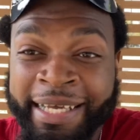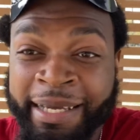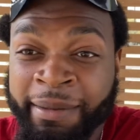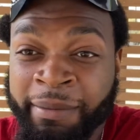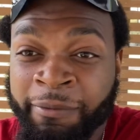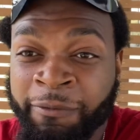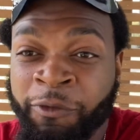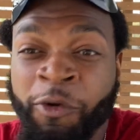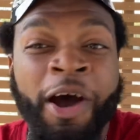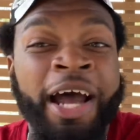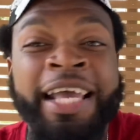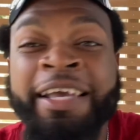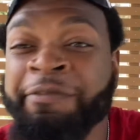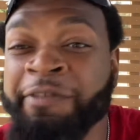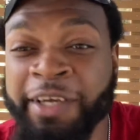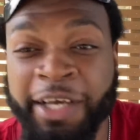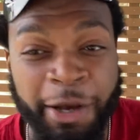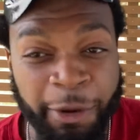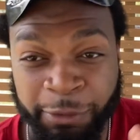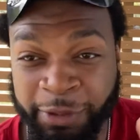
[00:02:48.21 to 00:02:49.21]
before I even
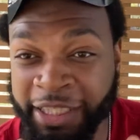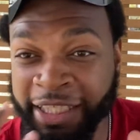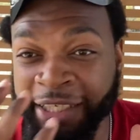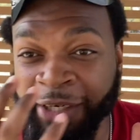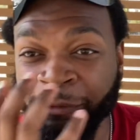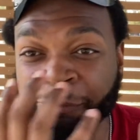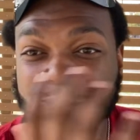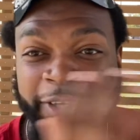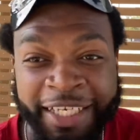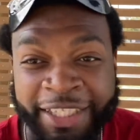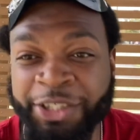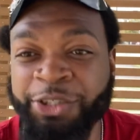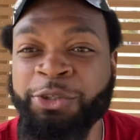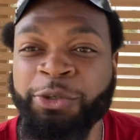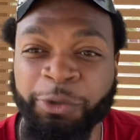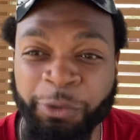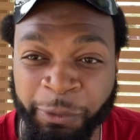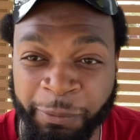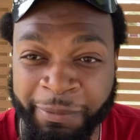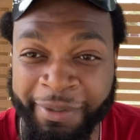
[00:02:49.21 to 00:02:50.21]
go to the restroom,